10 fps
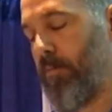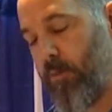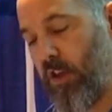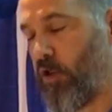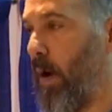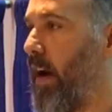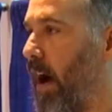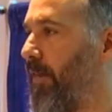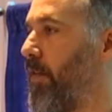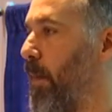The
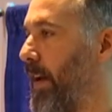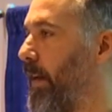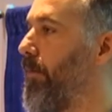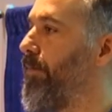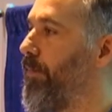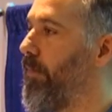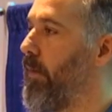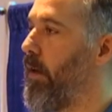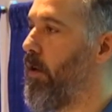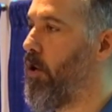trade-off is money.
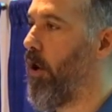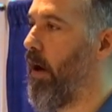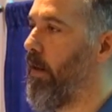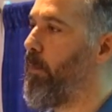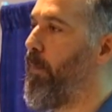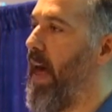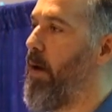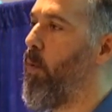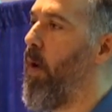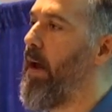You're going to
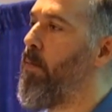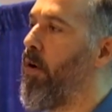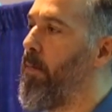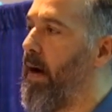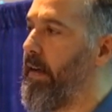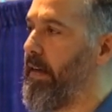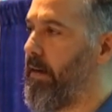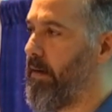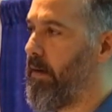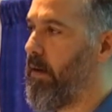spend way more money
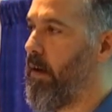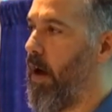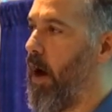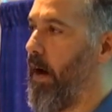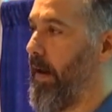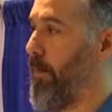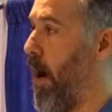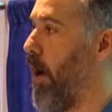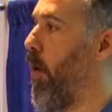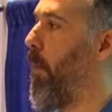on a
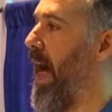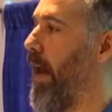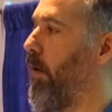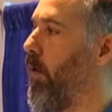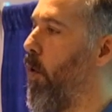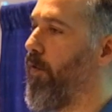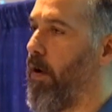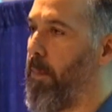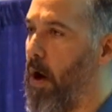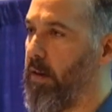mono panel over
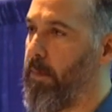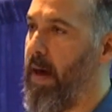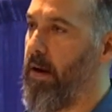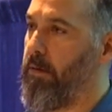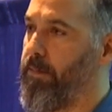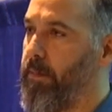a poly panel.